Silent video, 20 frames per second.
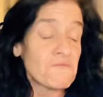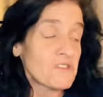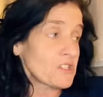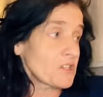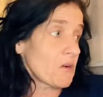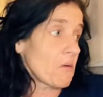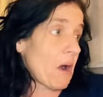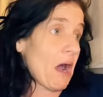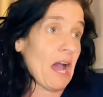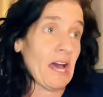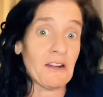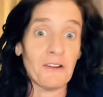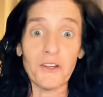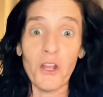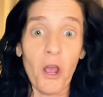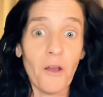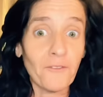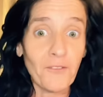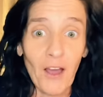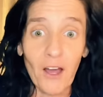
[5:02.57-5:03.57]
So I don't
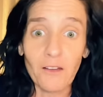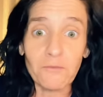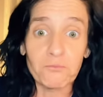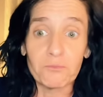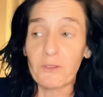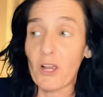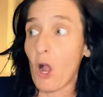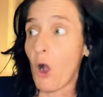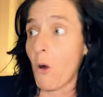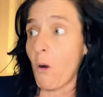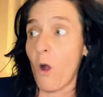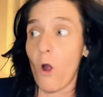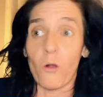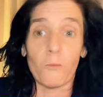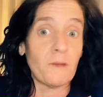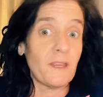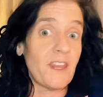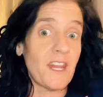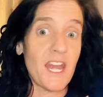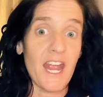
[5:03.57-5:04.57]
know if I'll go home
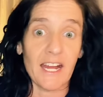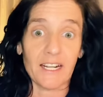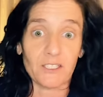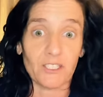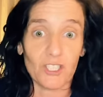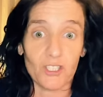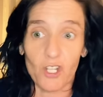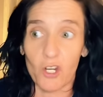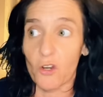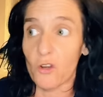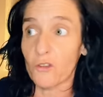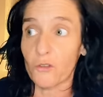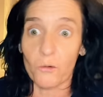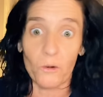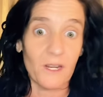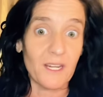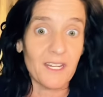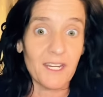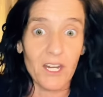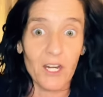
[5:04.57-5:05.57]
in the next two,
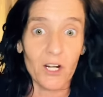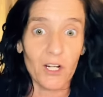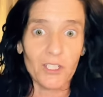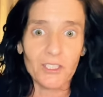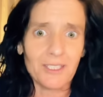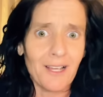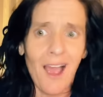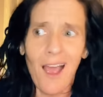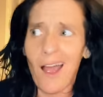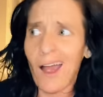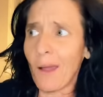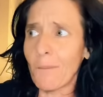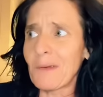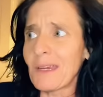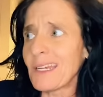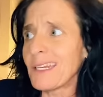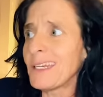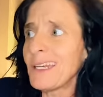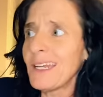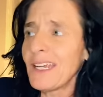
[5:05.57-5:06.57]
three years. I
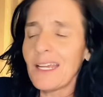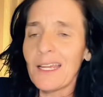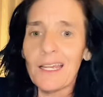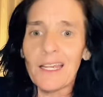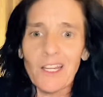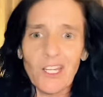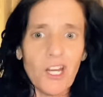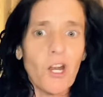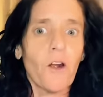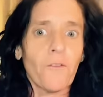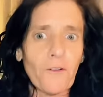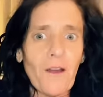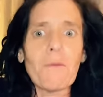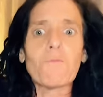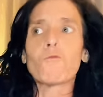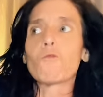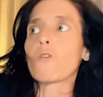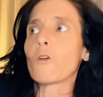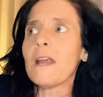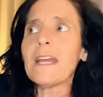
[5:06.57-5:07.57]
mean, you know, if
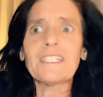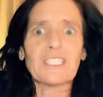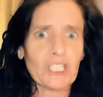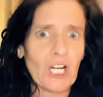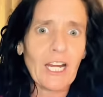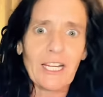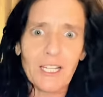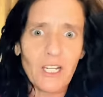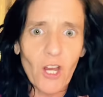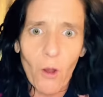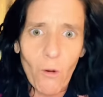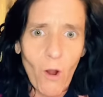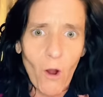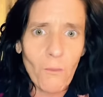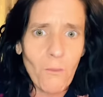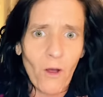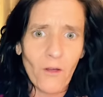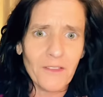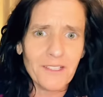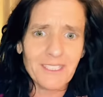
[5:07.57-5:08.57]
I'm rich, I can go
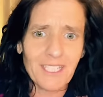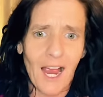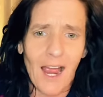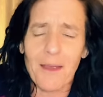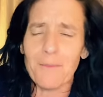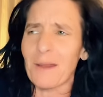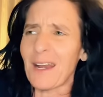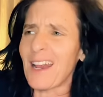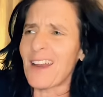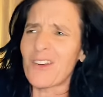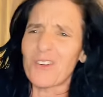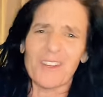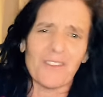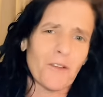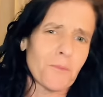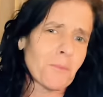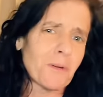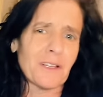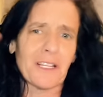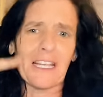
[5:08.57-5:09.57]
home all the time, but I don't
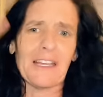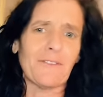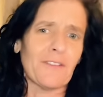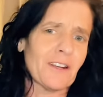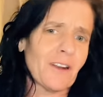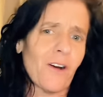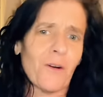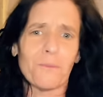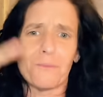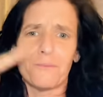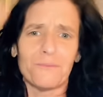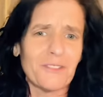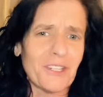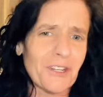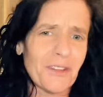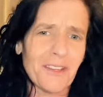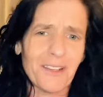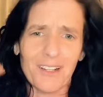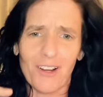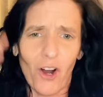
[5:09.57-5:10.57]
even believe in all, you
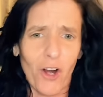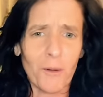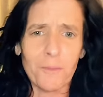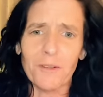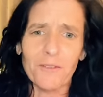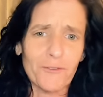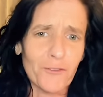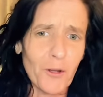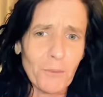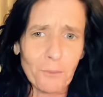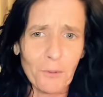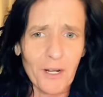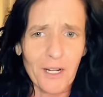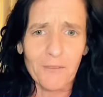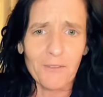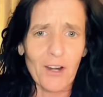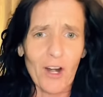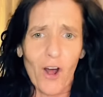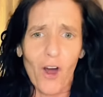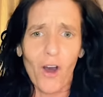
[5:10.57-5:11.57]
know, the carbon footprint
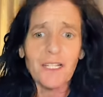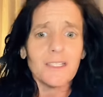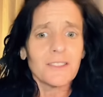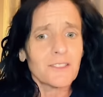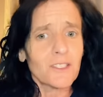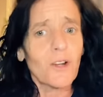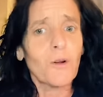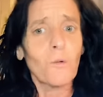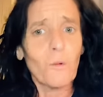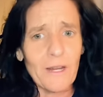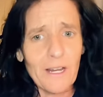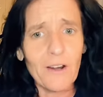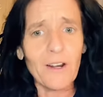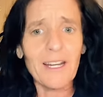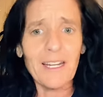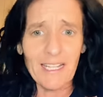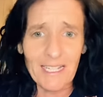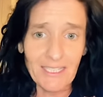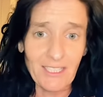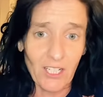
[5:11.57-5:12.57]
of it all. So we are
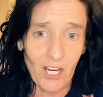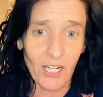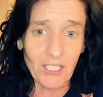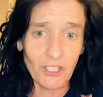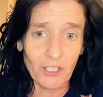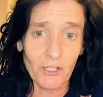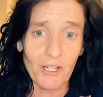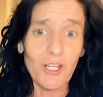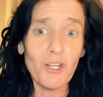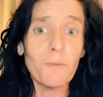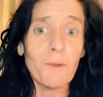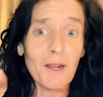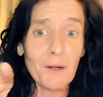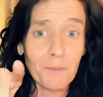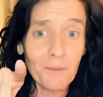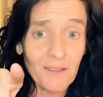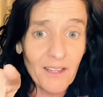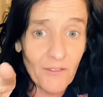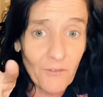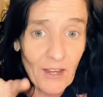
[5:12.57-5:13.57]
in his country. You better
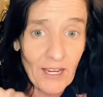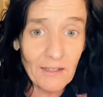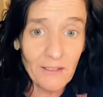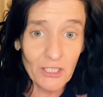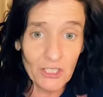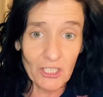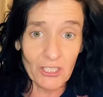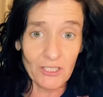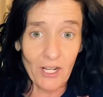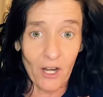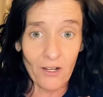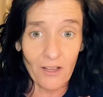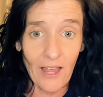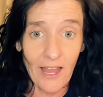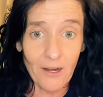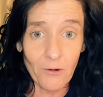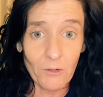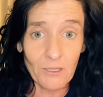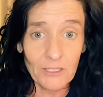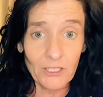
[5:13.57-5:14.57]
believe English is our
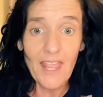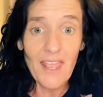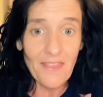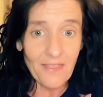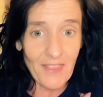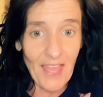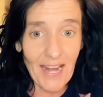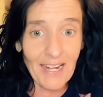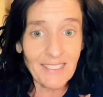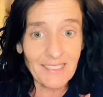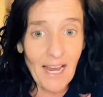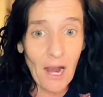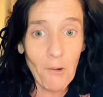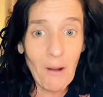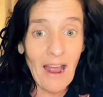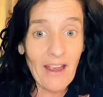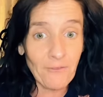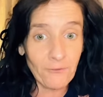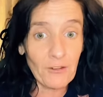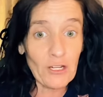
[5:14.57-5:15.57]
language. That is how
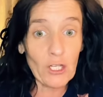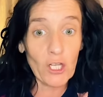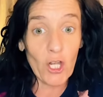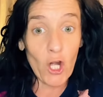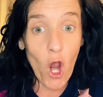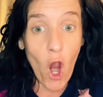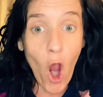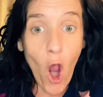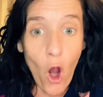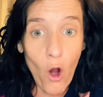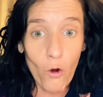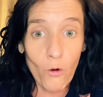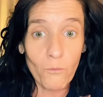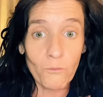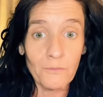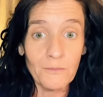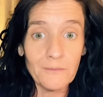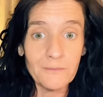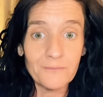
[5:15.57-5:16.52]
I feel at home.